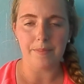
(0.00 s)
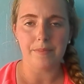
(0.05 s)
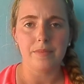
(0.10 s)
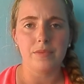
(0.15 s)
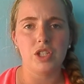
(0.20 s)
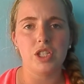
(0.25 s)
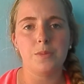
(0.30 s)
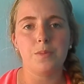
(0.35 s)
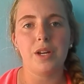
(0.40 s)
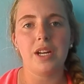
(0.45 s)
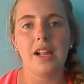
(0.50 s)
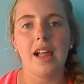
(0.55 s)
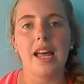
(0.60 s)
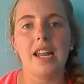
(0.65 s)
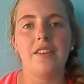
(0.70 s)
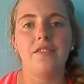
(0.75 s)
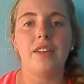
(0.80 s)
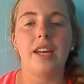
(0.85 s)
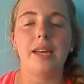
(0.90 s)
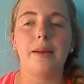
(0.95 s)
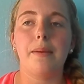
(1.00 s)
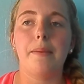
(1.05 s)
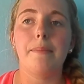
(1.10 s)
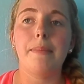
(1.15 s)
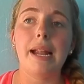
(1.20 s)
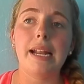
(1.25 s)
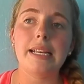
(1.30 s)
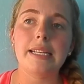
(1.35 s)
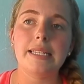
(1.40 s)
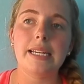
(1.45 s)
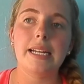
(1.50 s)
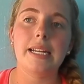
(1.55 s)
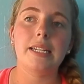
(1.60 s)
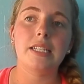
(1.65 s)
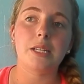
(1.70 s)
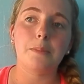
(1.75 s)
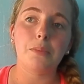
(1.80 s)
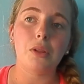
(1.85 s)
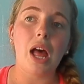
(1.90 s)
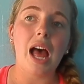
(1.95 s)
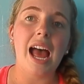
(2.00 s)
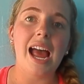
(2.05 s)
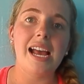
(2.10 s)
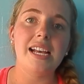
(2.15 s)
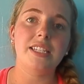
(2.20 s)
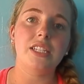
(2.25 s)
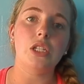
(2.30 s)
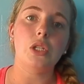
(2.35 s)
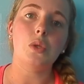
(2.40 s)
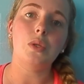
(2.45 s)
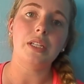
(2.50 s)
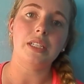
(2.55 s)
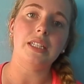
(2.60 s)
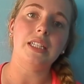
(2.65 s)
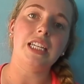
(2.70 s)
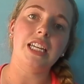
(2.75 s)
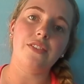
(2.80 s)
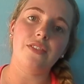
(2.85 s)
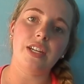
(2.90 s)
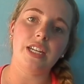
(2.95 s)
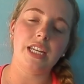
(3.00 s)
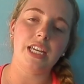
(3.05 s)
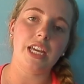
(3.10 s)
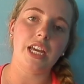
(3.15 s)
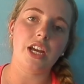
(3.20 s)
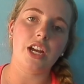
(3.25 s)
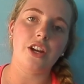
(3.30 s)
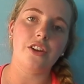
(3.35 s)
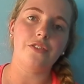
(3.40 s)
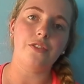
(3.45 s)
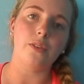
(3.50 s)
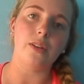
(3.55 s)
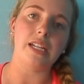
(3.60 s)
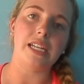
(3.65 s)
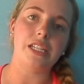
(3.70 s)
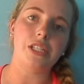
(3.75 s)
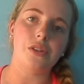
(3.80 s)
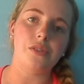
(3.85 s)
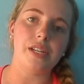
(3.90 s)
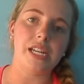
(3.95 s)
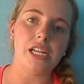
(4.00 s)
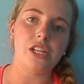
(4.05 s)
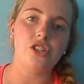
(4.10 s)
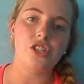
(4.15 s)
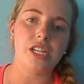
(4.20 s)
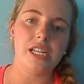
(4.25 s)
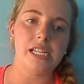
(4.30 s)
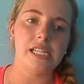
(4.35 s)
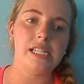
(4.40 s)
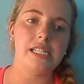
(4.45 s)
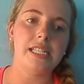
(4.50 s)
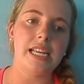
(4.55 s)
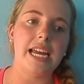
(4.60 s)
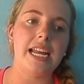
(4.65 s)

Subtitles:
Just bring a lot of like medicine and supplies, and you can leave it here for like donations.